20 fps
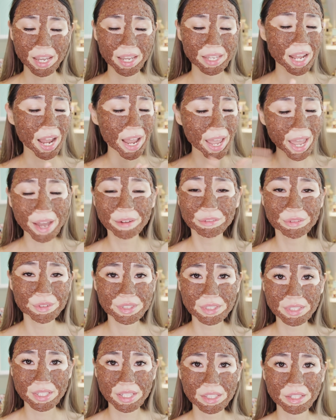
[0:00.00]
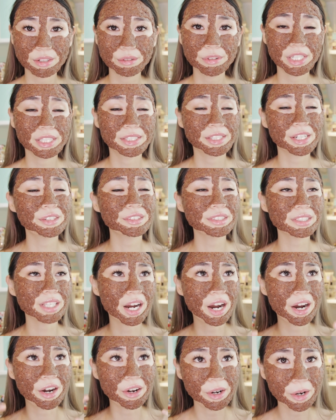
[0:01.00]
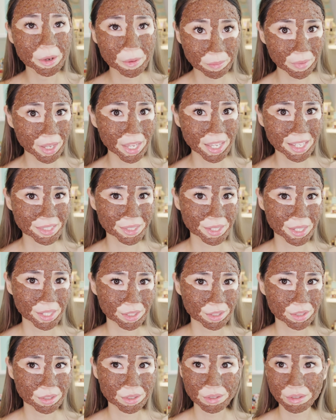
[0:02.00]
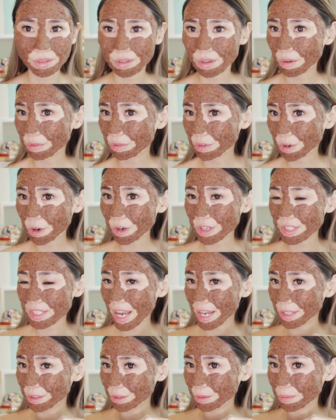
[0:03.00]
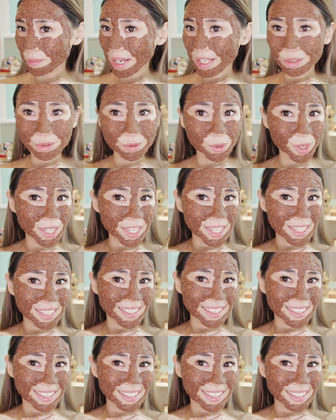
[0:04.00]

And I have to say the results are amazing, so of course I don't mind doing it